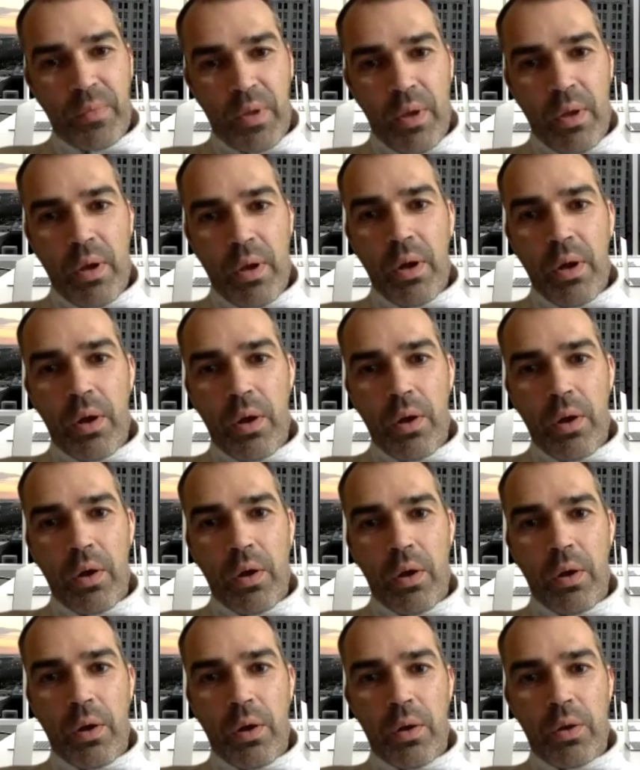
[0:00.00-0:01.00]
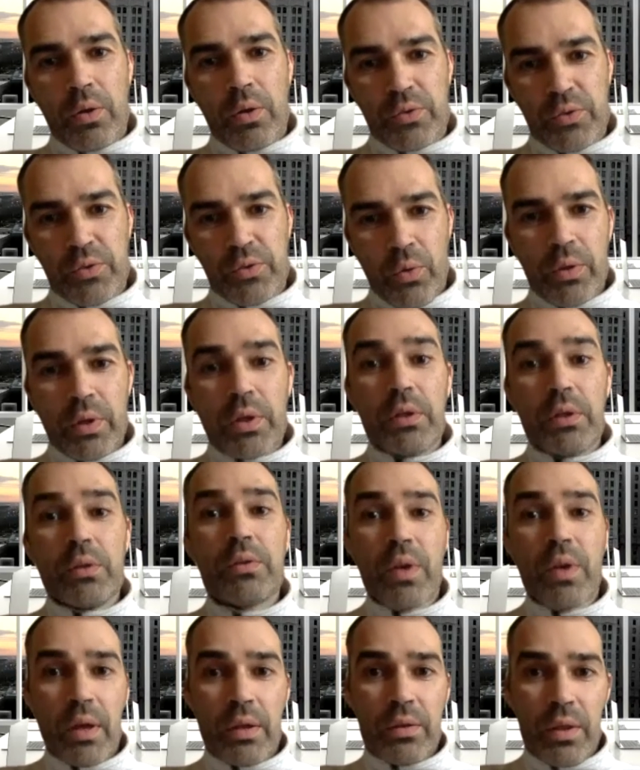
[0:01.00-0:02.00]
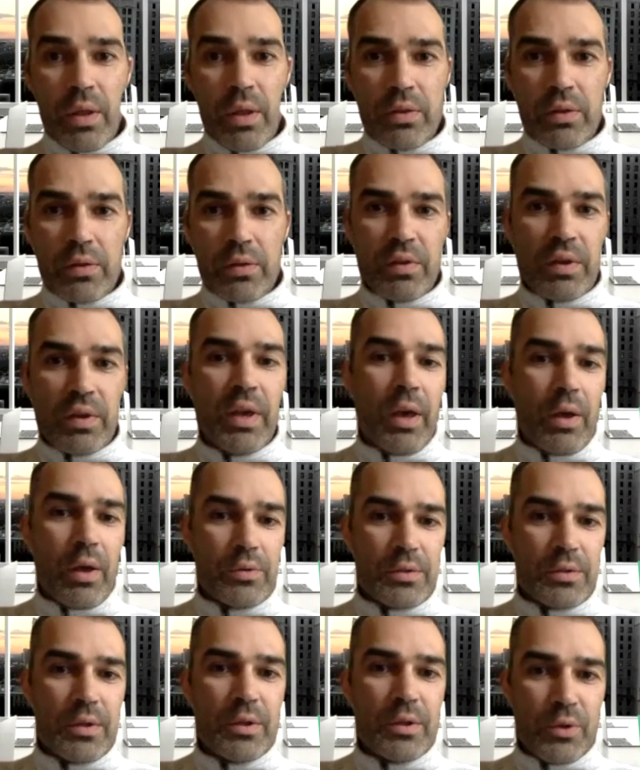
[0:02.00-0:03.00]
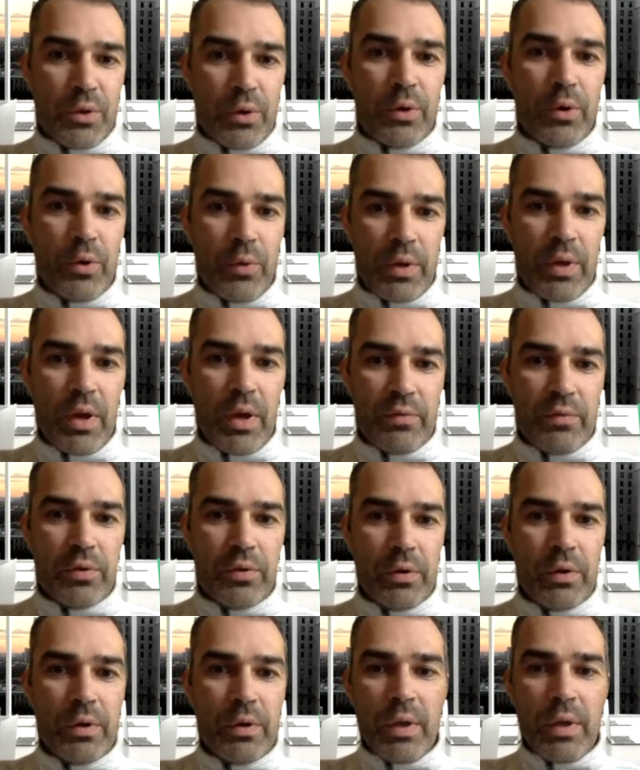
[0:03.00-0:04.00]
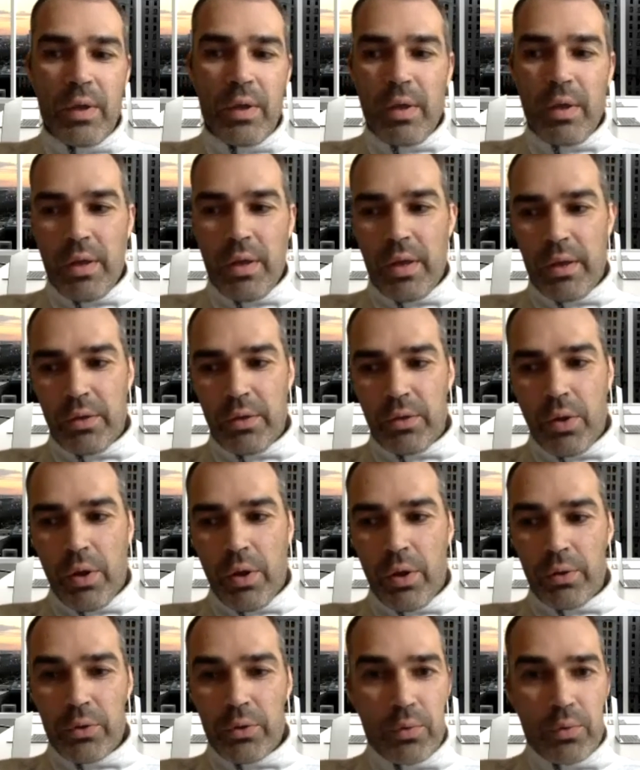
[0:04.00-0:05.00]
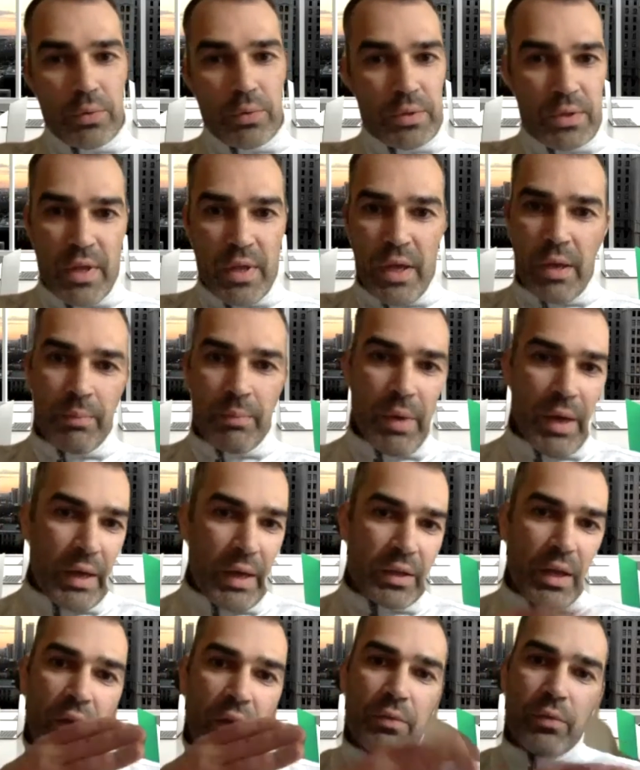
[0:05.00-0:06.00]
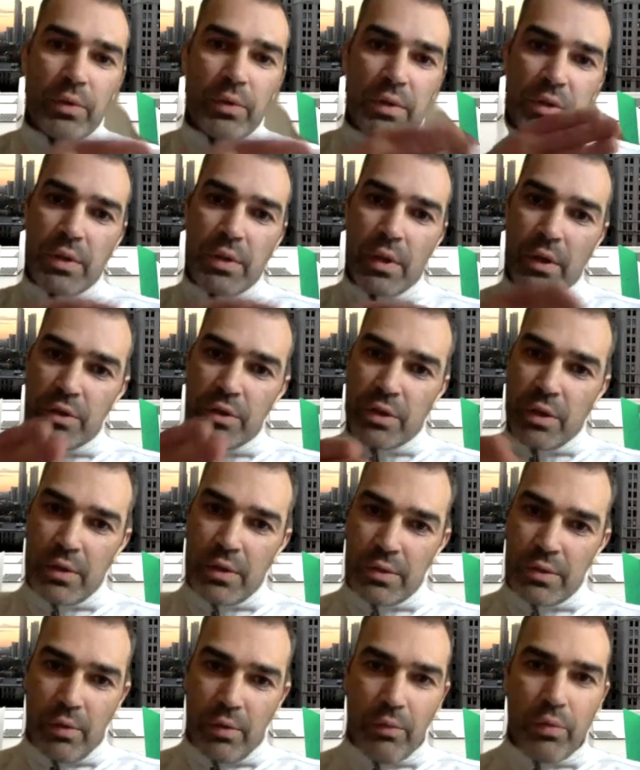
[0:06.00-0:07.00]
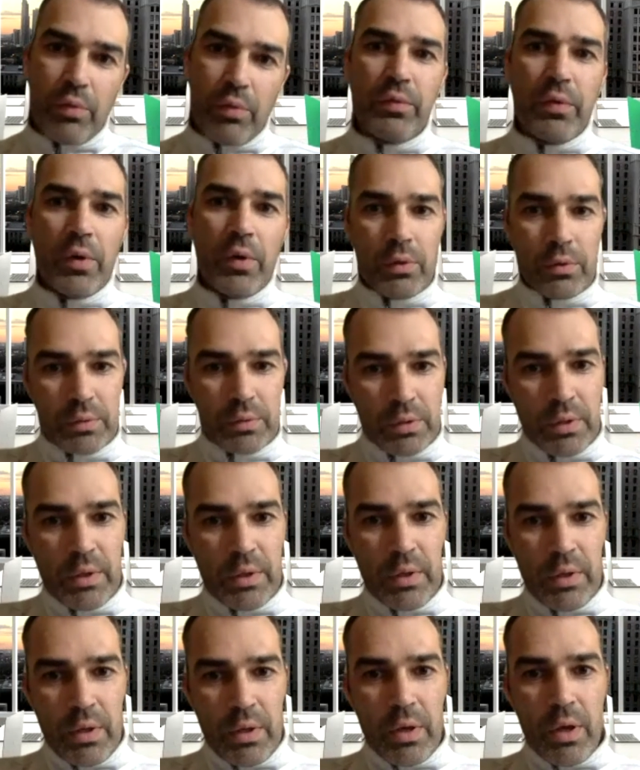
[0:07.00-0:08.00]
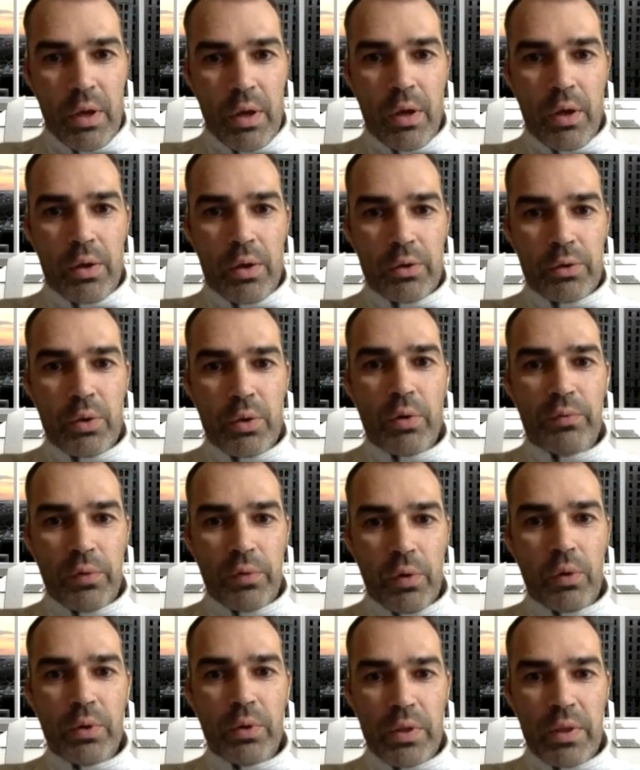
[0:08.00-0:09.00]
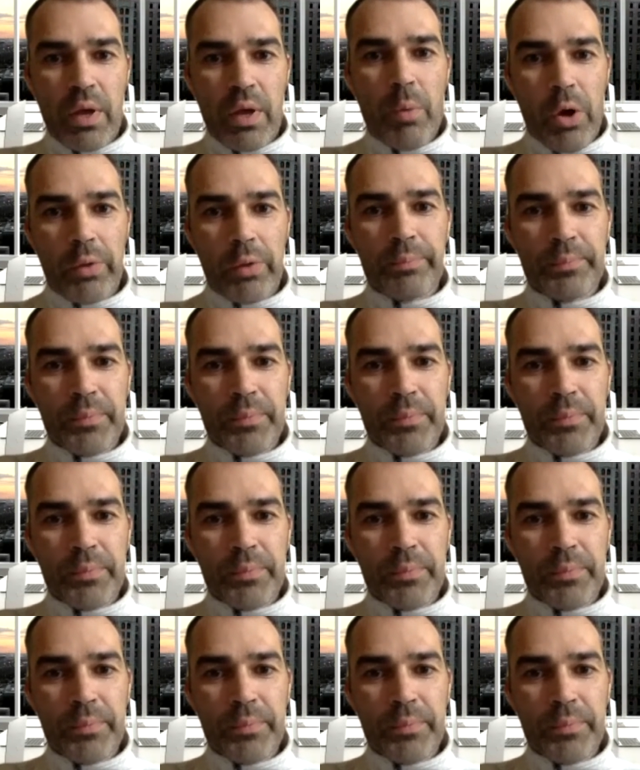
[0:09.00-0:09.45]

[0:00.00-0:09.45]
So the intent that these accounts that you're going after, and use them at every stages of the funnel you're following them on.